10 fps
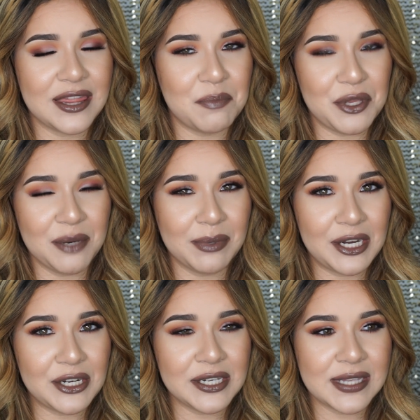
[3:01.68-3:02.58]
the beauty
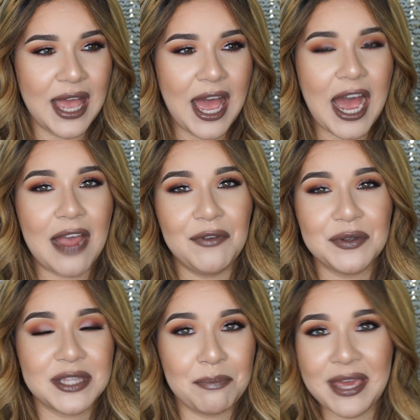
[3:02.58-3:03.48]
blenders. I've
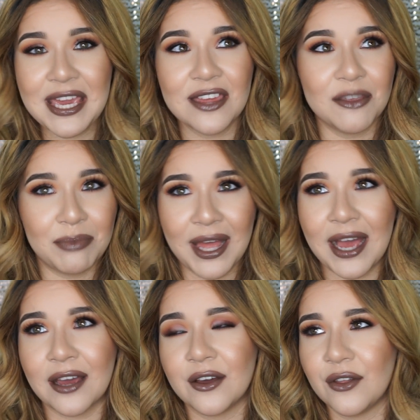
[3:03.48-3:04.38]
used the pink, the
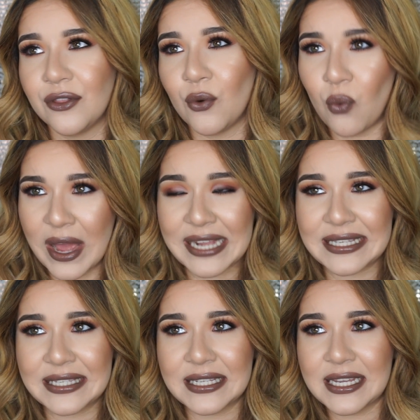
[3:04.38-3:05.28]
black, the
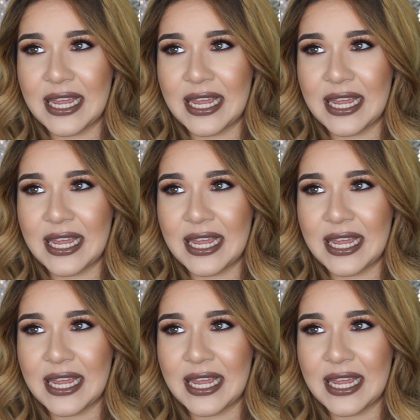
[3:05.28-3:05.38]
white,